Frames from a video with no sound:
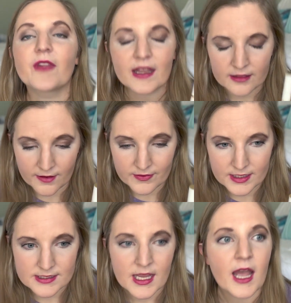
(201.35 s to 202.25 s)
I love
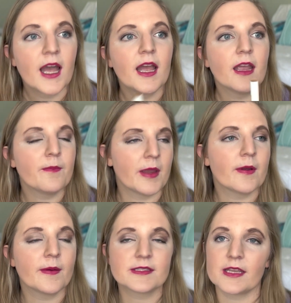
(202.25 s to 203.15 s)
this. It made my
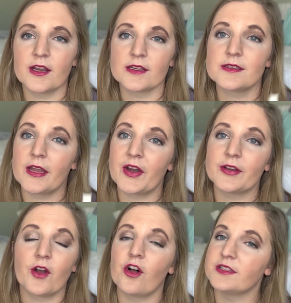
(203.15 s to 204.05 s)
mascara stay
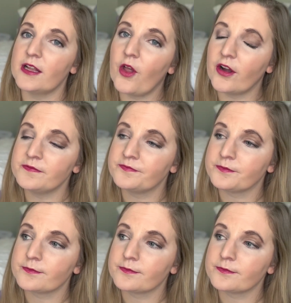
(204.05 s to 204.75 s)
on all day long.